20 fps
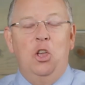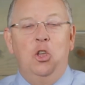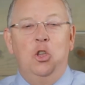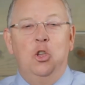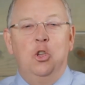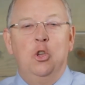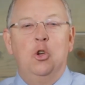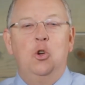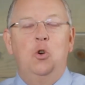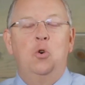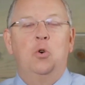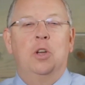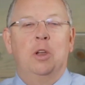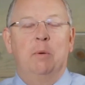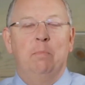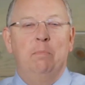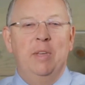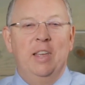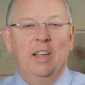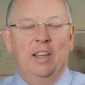You
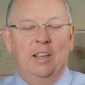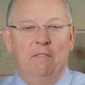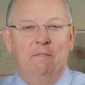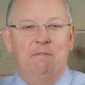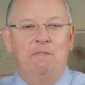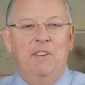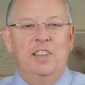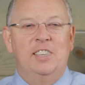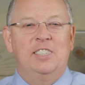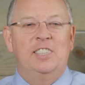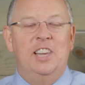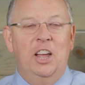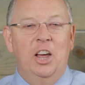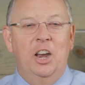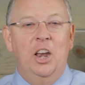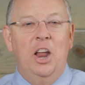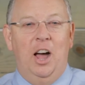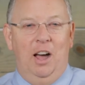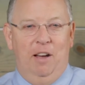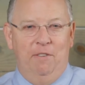can be convincing
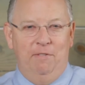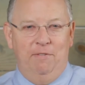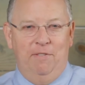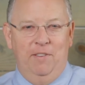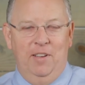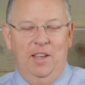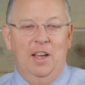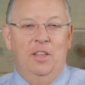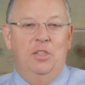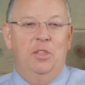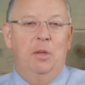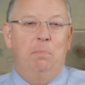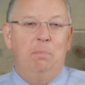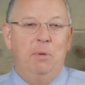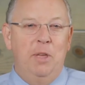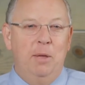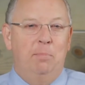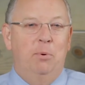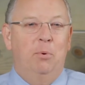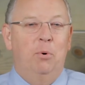enough that
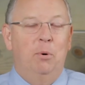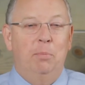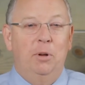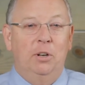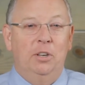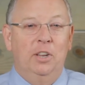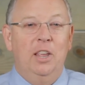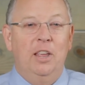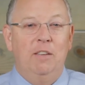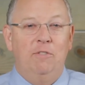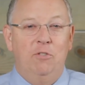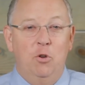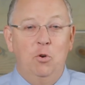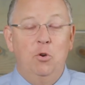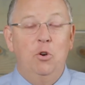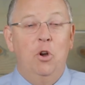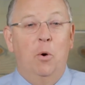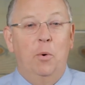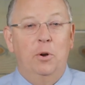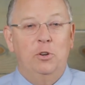people will believe you
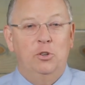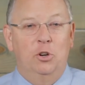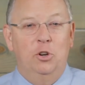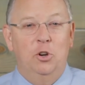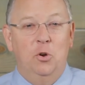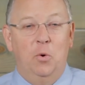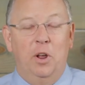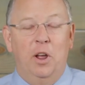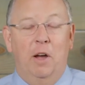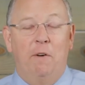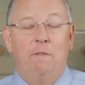know what you're doing.